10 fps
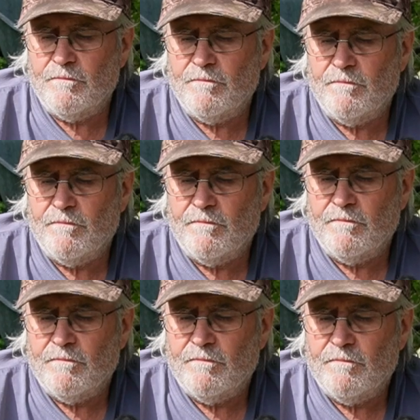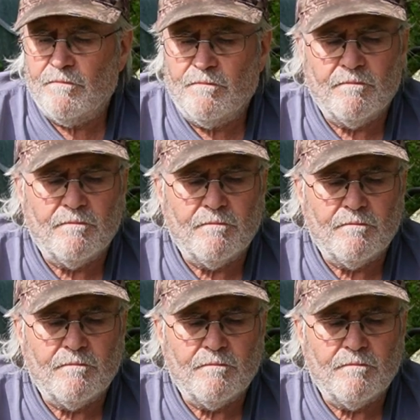
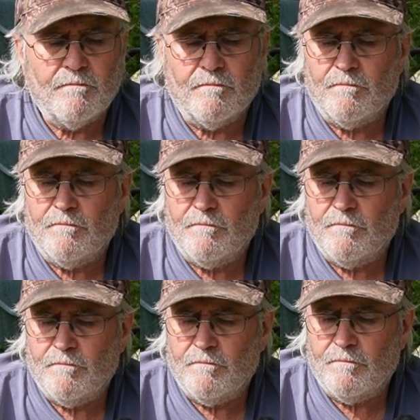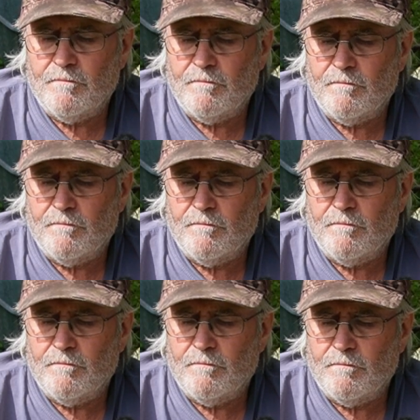
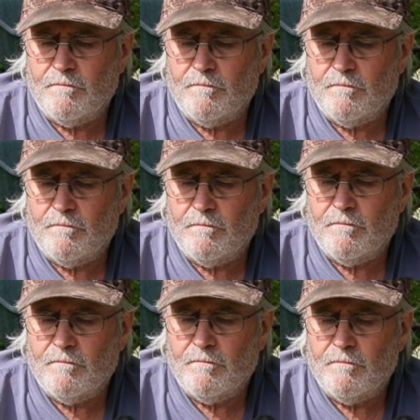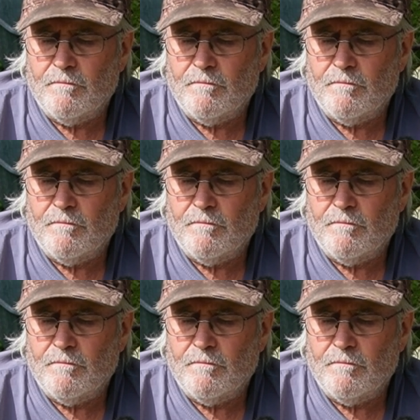(no one is talking)